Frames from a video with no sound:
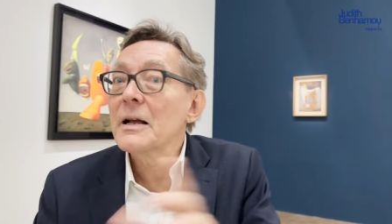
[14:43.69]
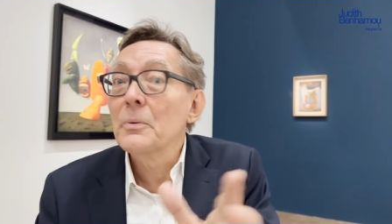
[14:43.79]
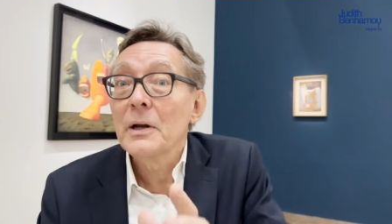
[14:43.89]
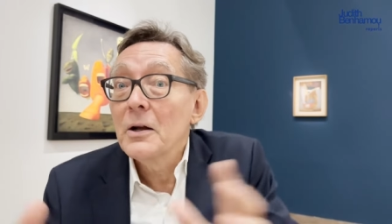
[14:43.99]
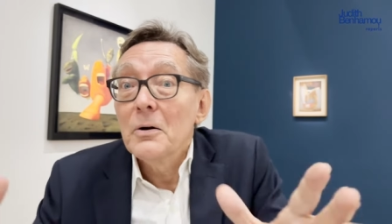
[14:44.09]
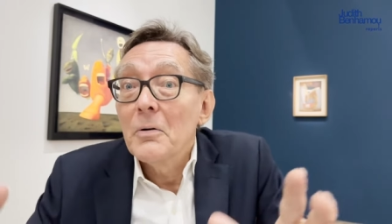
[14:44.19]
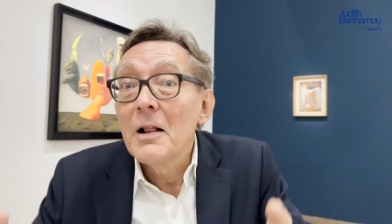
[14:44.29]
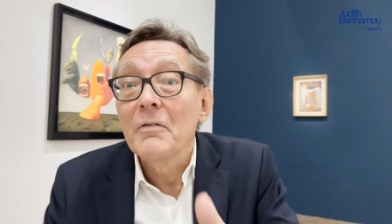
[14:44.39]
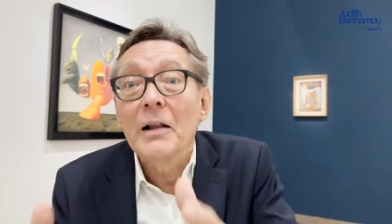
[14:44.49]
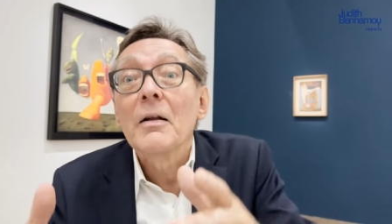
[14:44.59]
and we know
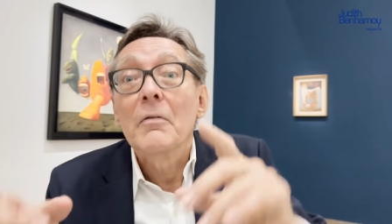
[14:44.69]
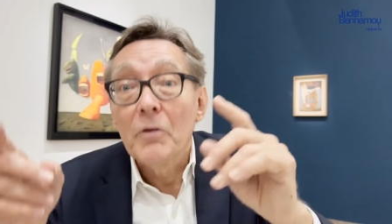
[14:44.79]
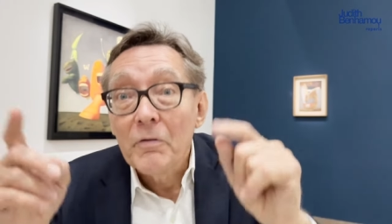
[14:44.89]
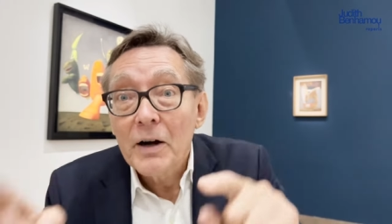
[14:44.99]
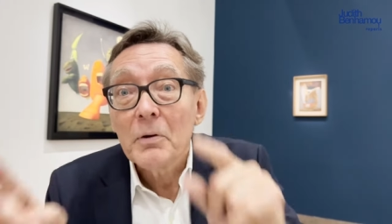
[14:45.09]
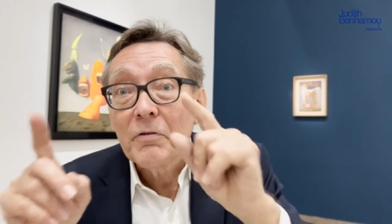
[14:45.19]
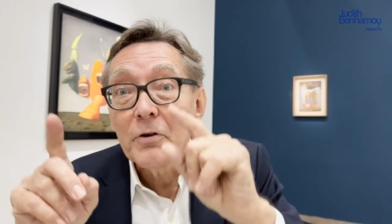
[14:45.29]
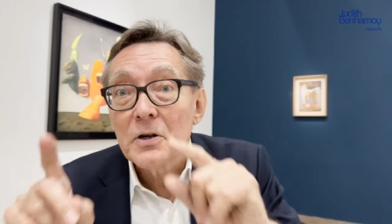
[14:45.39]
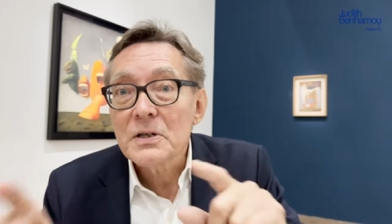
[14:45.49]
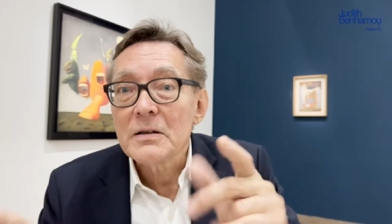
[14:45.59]
that the very
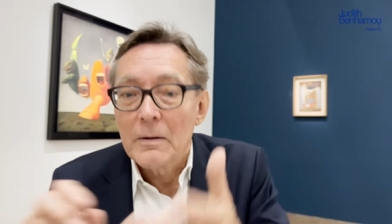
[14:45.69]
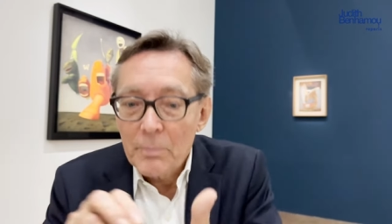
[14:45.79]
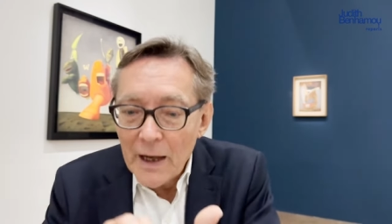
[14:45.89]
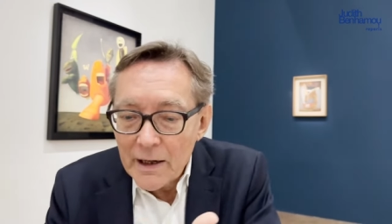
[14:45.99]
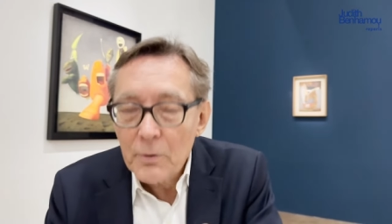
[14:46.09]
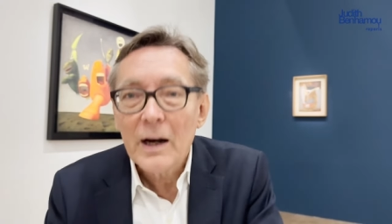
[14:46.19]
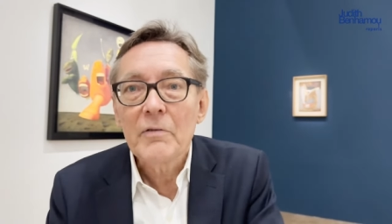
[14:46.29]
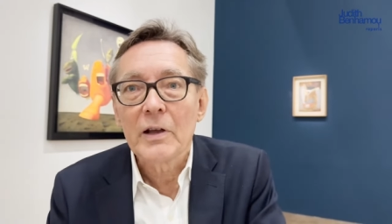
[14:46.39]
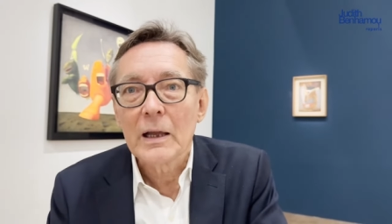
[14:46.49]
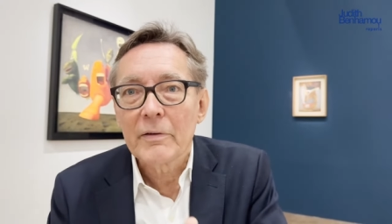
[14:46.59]
first
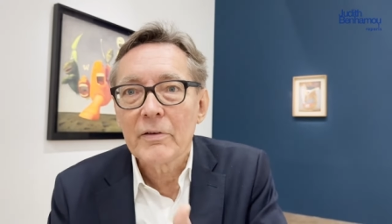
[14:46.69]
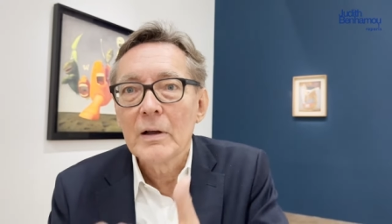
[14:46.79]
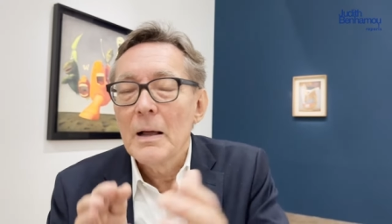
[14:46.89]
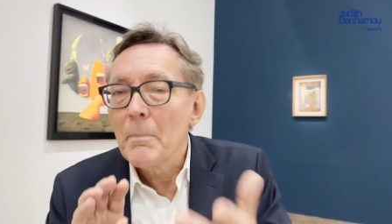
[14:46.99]
engravings